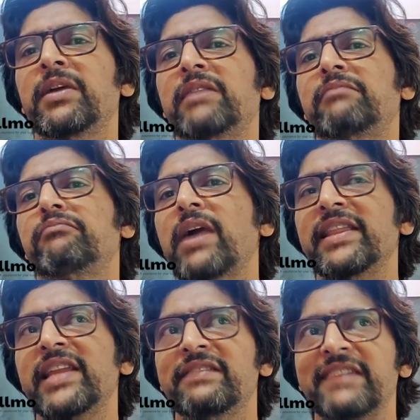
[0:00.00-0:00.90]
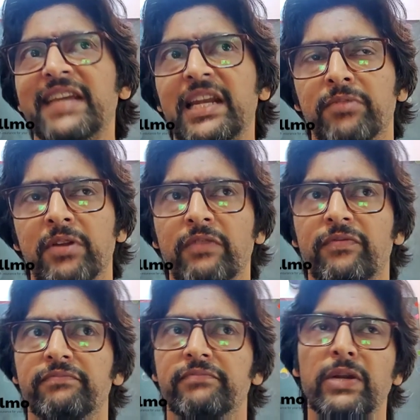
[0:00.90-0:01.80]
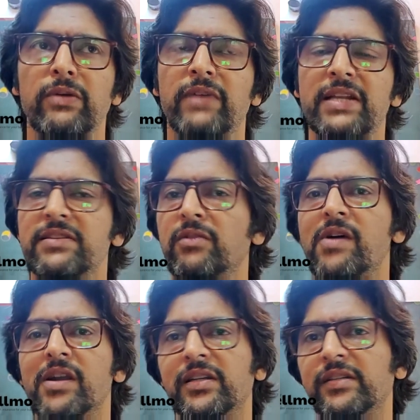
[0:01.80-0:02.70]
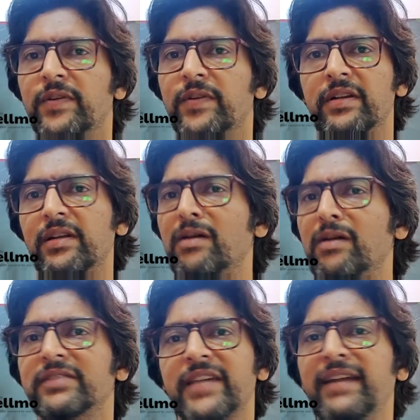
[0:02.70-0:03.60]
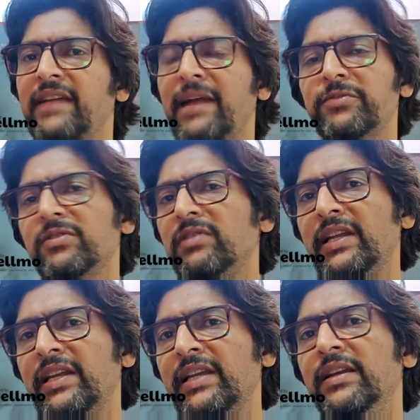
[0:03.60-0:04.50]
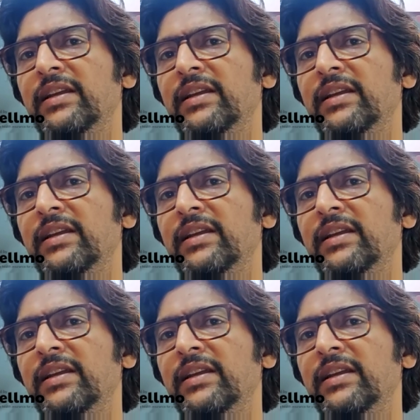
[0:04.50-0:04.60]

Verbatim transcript: But are they available? Once a quarter for a long chat? Absolutely.